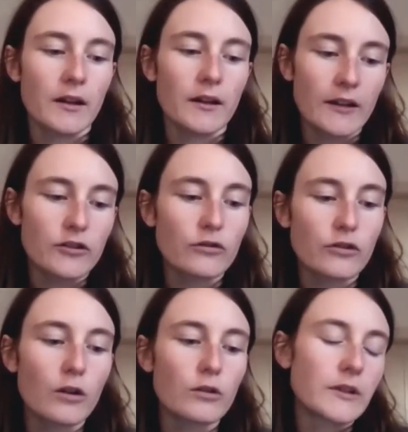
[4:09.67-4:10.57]
get to
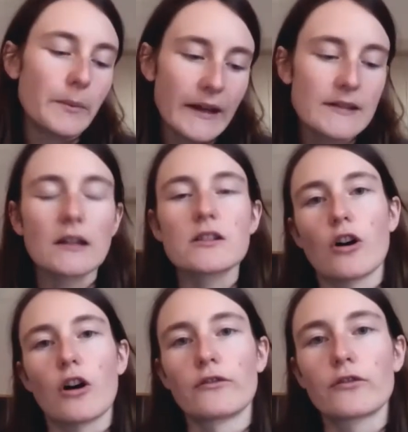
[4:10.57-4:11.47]
know the basics
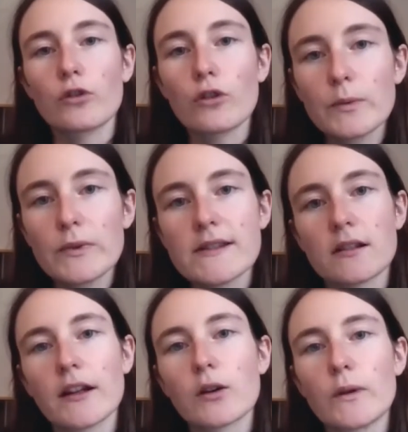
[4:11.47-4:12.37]
of corpus
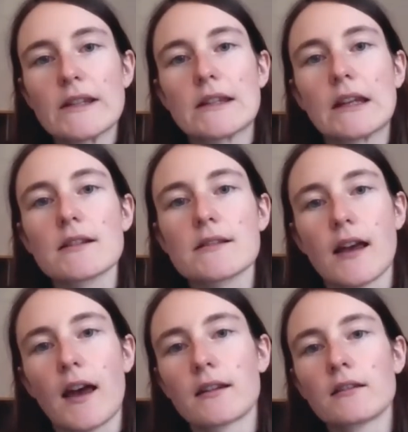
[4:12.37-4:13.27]
linguistics
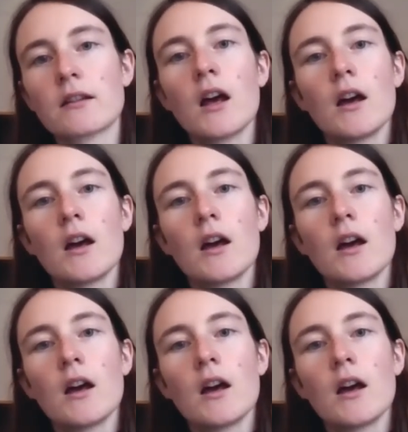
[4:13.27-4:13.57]
and